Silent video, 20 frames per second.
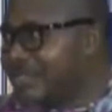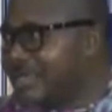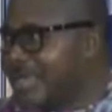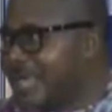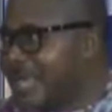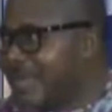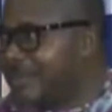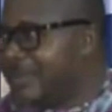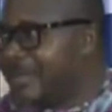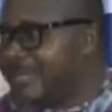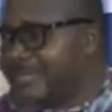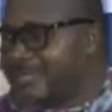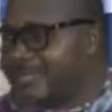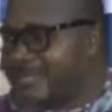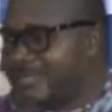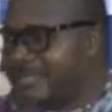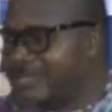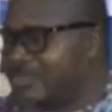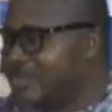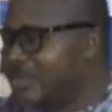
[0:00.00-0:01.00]
I mean,
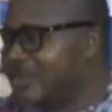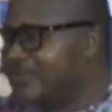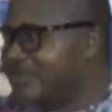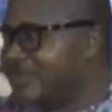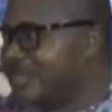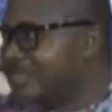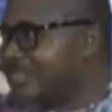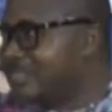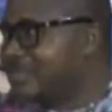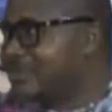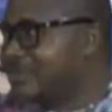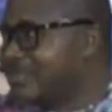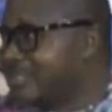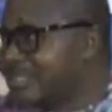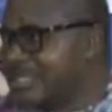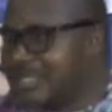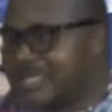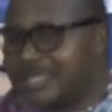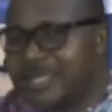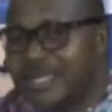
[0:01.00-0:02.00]
this is not a very serious
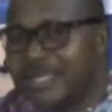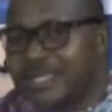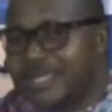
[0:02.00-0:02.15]
thing.